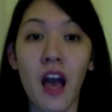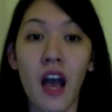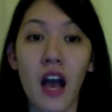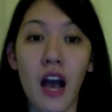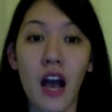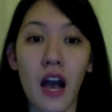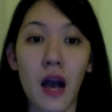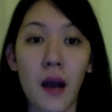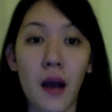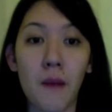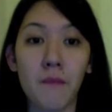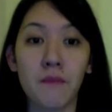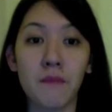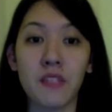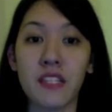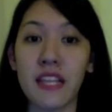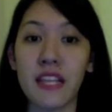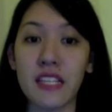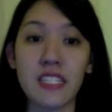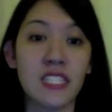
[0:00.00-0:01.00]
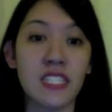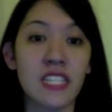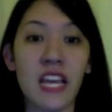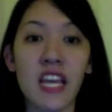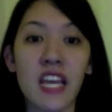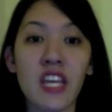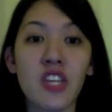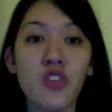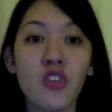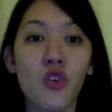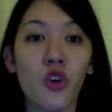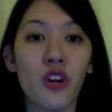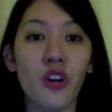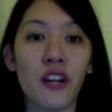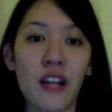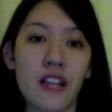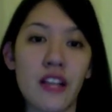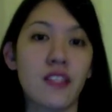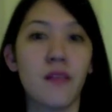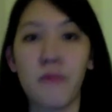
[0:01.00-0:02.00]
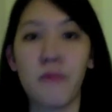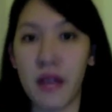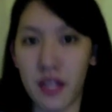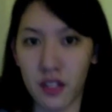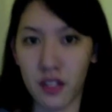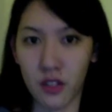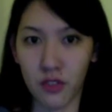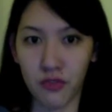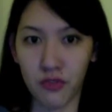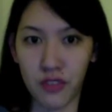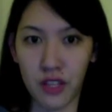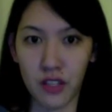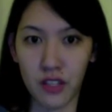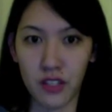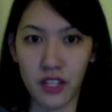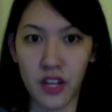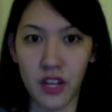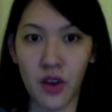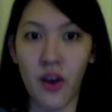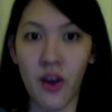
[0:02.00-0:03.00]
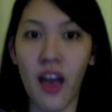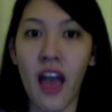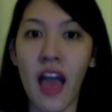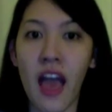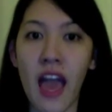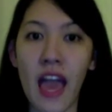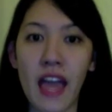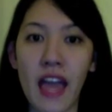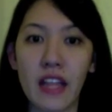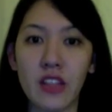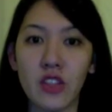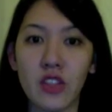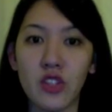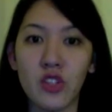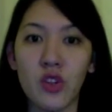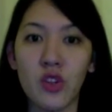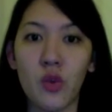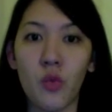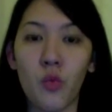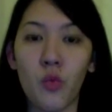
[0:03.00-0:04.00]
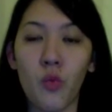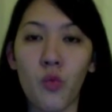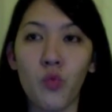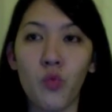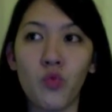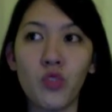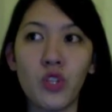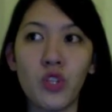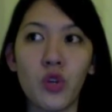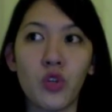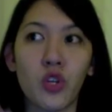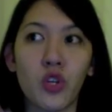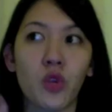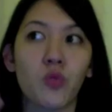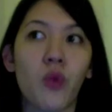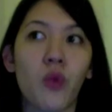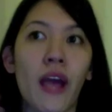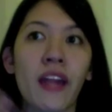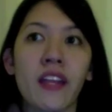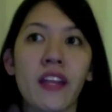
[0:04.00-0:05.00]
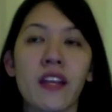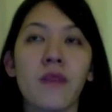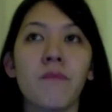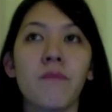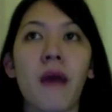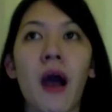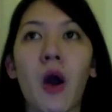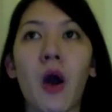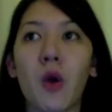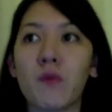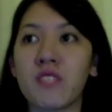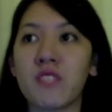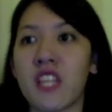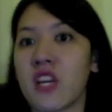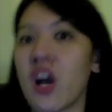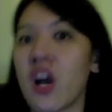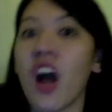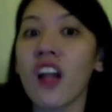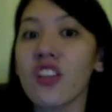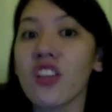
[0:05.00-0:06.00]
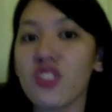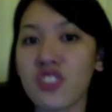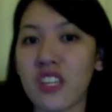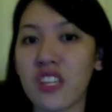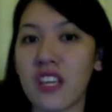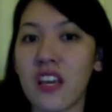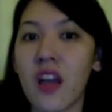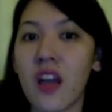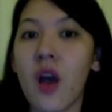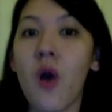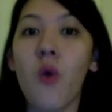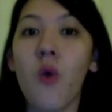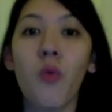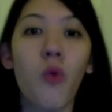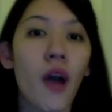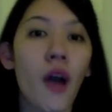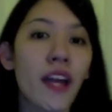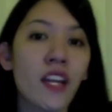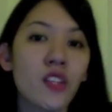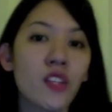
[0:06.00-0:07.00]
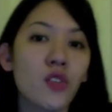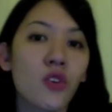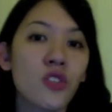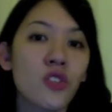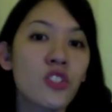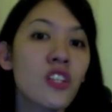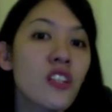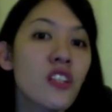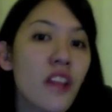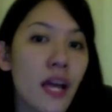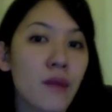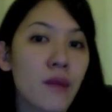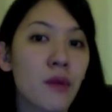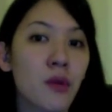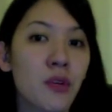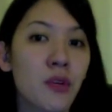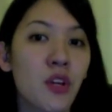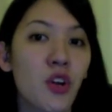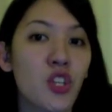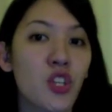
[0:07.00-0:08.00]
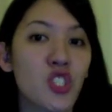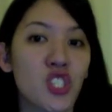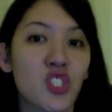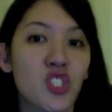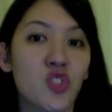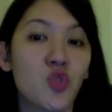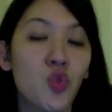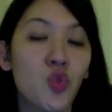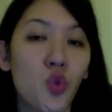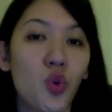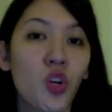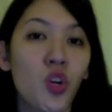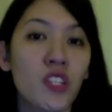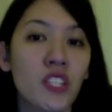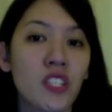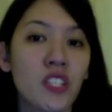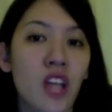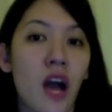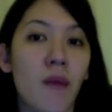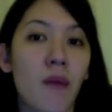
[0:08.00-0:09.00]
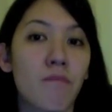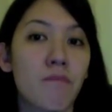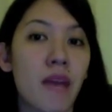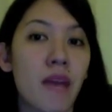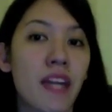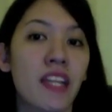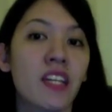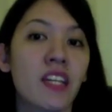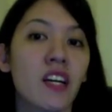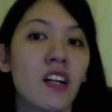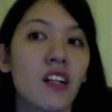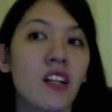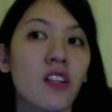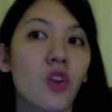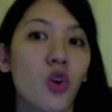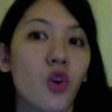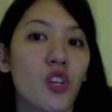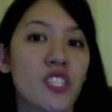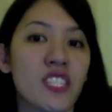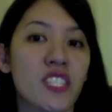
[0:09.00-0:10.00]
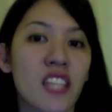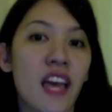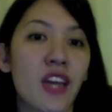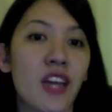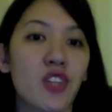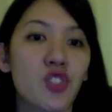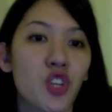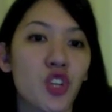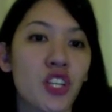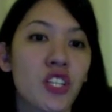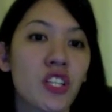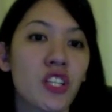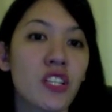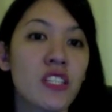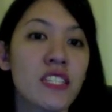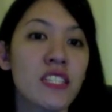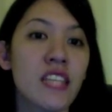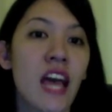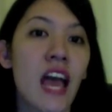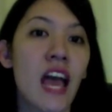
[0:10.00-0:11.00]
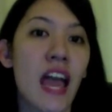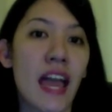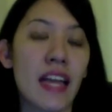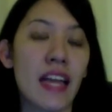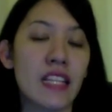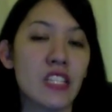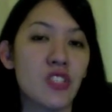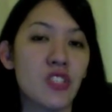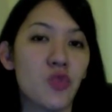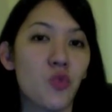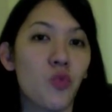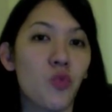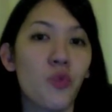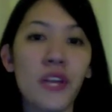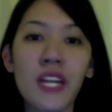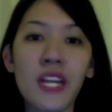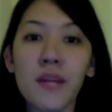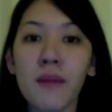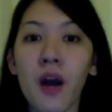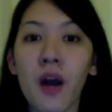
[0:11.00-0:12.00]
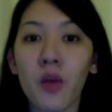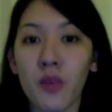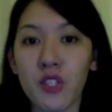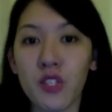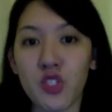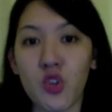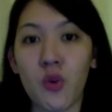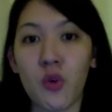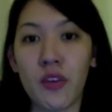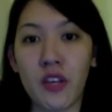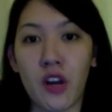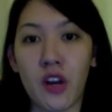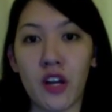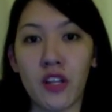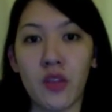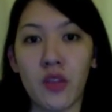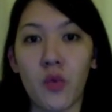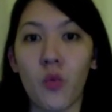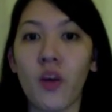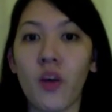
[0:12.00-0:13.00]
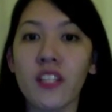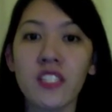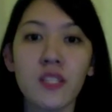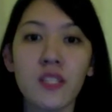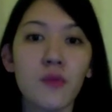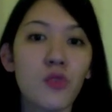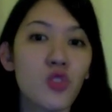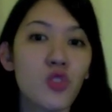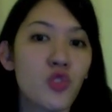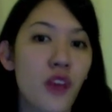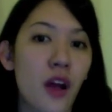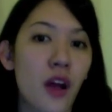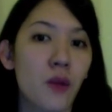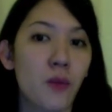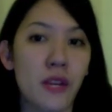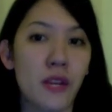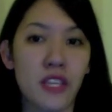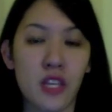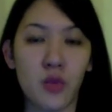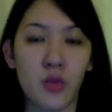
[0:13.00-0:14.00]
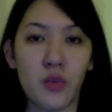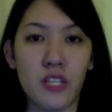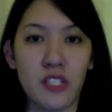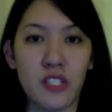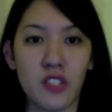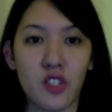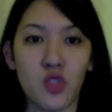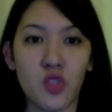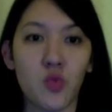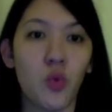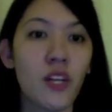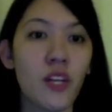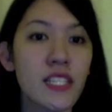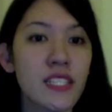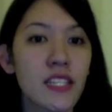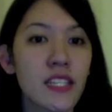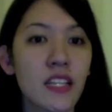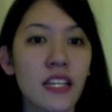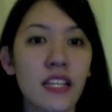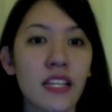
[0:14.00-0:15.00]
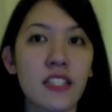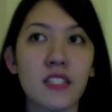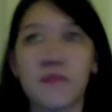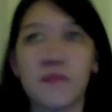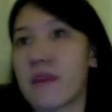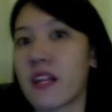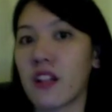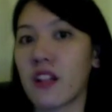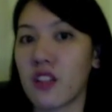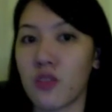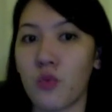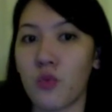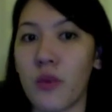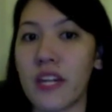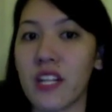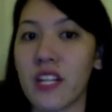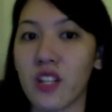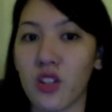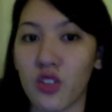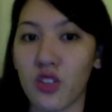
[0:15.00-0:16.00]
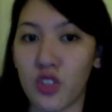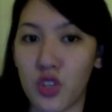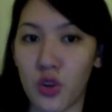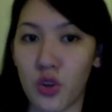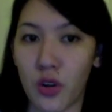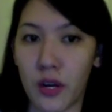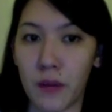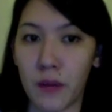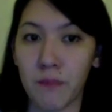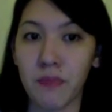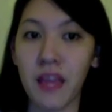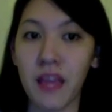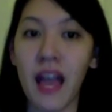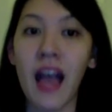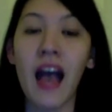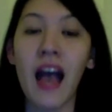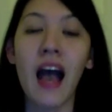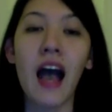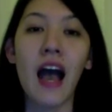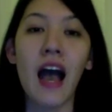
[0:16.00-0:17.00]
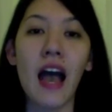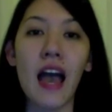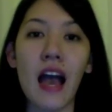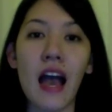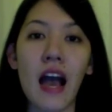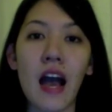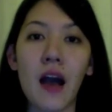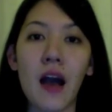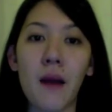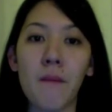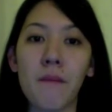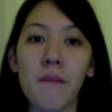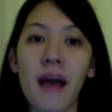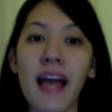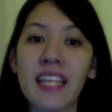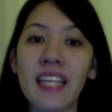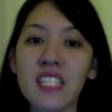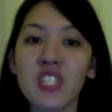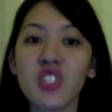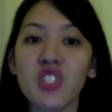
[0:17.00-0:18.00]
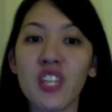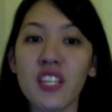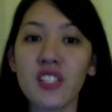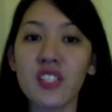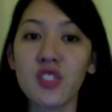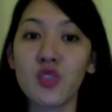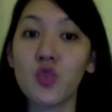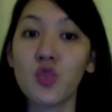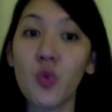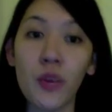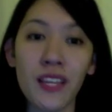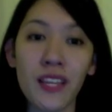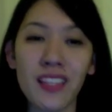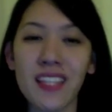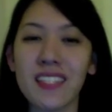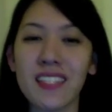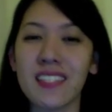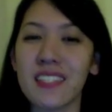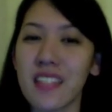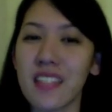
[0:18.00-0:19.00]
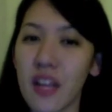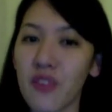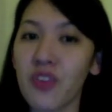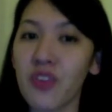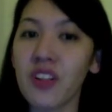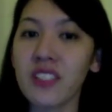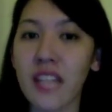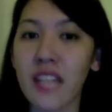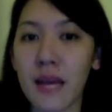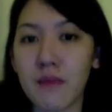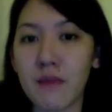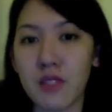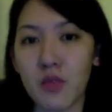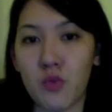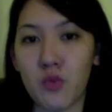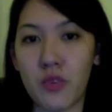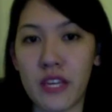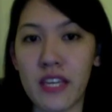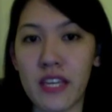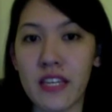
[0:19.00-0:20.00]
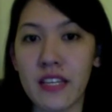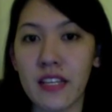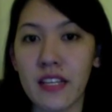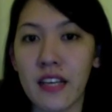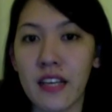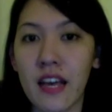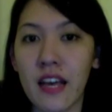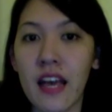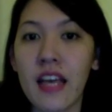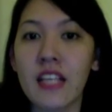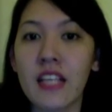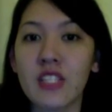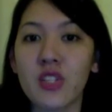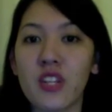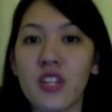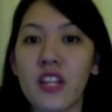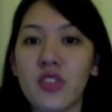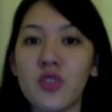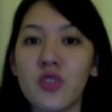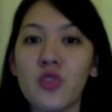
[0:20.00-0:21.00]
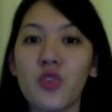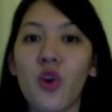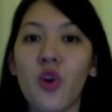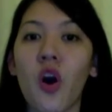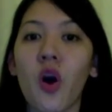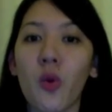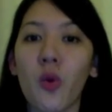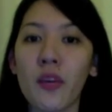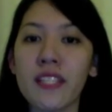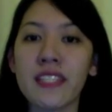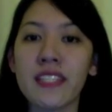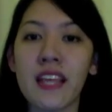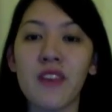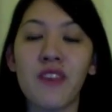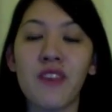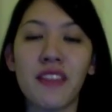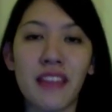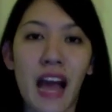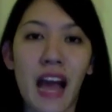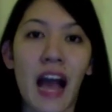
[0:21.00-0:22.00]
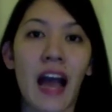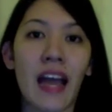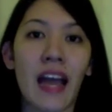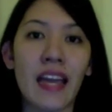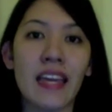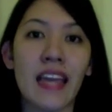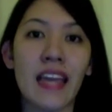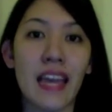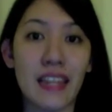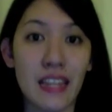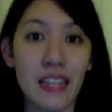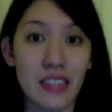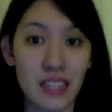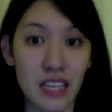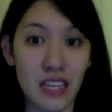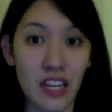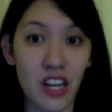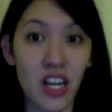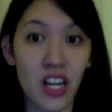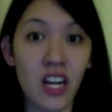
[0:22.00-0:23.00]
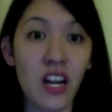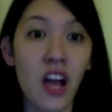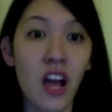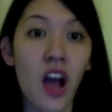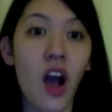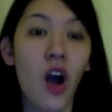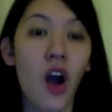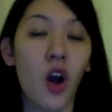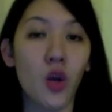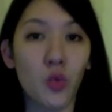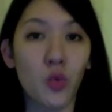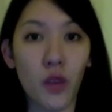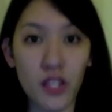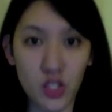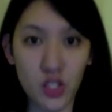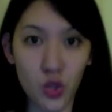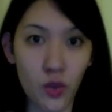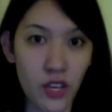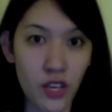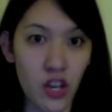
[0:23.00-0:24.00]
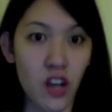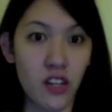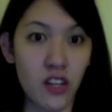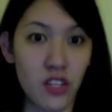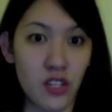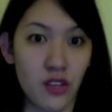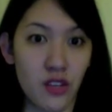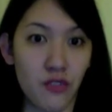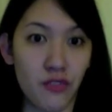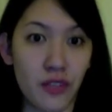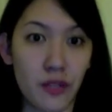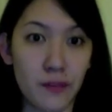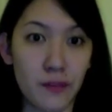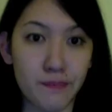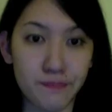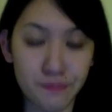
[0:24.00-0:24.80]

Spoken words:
Like, say you're in the medical field, and you're writing about psychology. Why not go to the library or just Google the top medical or psych journals and read about what's going on? What's the most groundbreaking research? What's the latest medical cure? I suggest doing this several times a week so that you always have an eye and an ear on what's going on in your field.